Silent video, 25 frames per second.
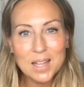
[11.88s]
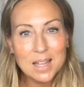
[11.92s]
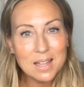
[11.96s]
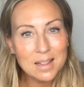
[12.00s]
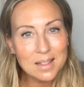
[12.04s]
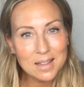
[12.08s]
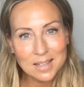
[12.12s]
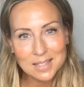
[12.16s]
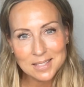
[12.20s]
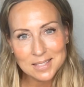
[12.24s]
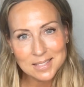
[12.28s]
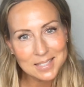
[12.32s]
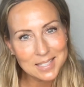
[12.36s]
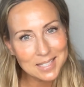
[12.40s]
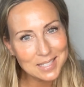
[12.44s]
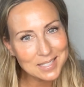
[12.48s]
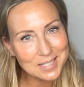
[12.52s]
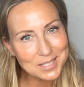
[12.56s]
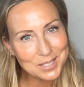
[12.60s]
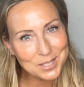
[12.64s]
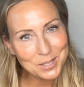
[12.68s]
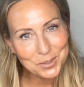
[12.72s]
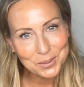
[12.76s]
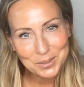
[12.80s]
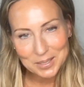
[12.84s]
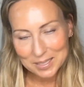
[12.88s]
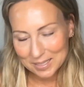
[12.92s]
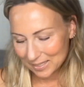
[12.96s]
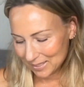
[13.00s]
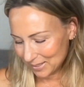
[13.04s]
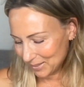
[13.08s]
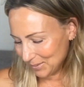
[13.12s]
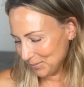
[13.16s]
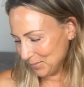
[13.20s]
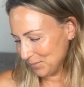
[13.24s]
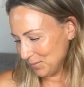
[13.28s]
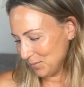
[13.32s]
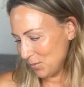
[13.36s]
Let's get to it.
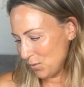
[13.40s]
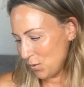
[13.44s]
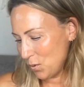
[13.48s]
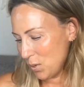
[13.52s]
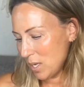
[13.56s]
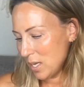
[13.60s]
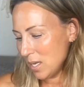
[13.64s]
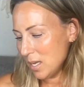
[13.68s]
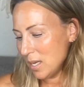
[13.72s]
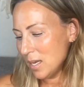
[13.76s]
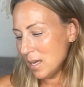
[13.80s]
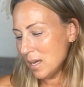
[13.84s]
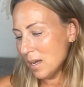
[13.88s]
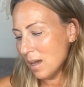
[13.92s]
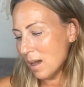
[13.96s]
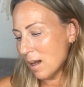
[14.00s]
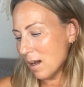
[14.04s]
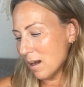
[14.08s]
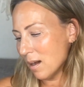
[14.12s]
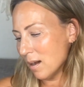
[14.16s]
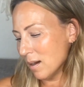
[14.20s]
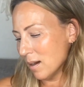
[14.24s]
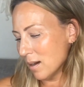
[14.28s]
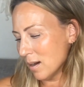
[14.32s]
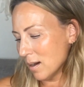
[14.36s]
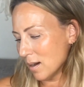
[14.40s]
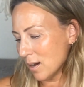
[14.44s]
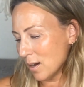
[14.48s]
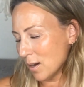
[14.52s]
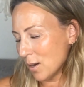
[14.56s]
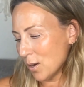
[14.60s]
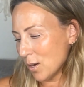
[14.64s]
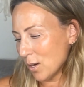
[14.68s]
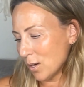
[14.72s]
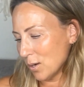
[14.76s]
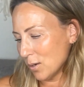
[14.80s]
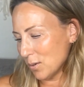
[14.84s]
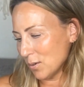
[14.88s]
We
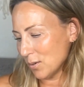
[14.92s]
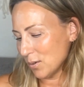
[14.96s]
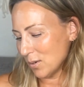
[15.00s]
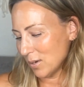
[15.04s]
are